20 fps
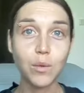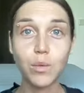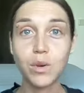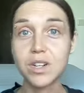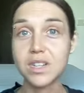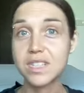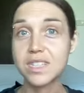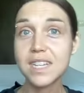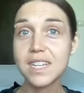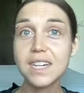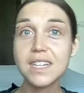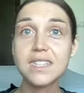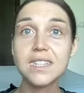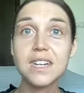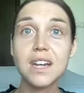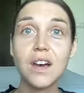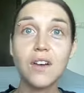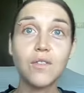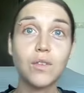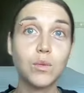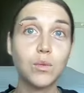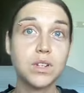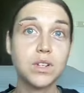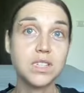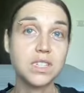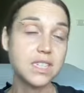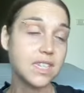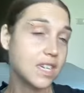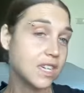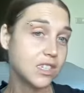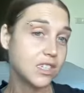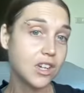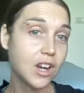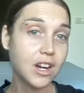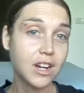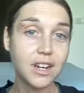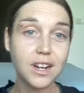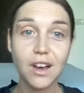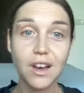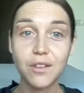what is seen is enough and what is seen is
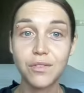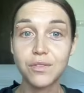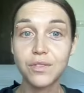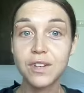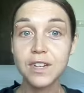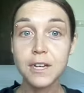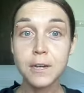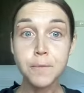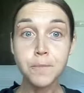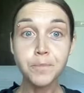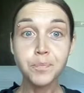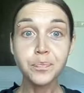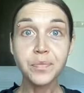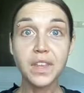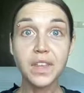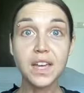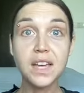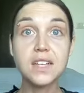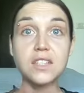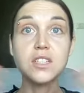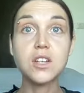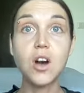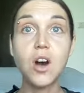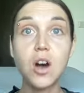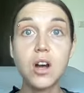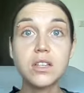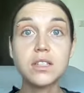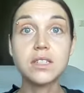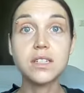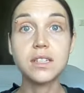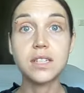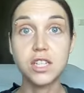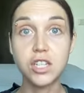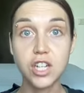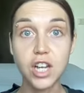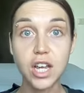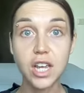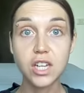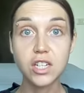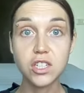not enough is constantly
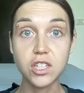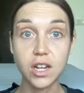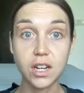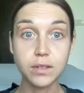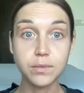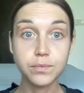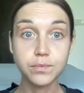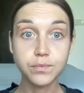changing.